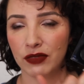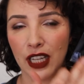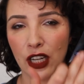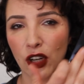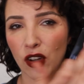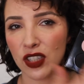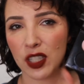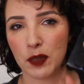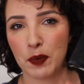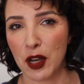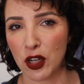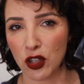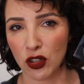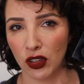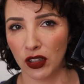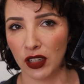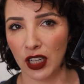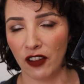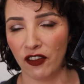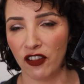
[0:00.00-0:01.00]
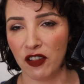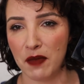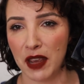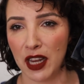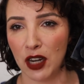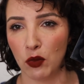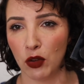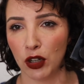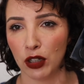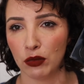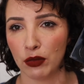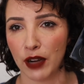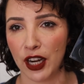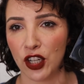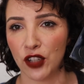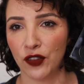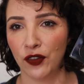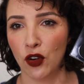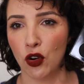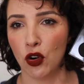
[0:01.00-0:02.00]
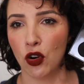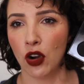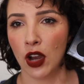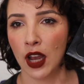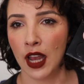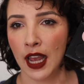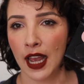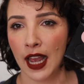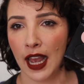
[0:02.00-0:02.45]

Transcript: not special enough for me to want to reach for.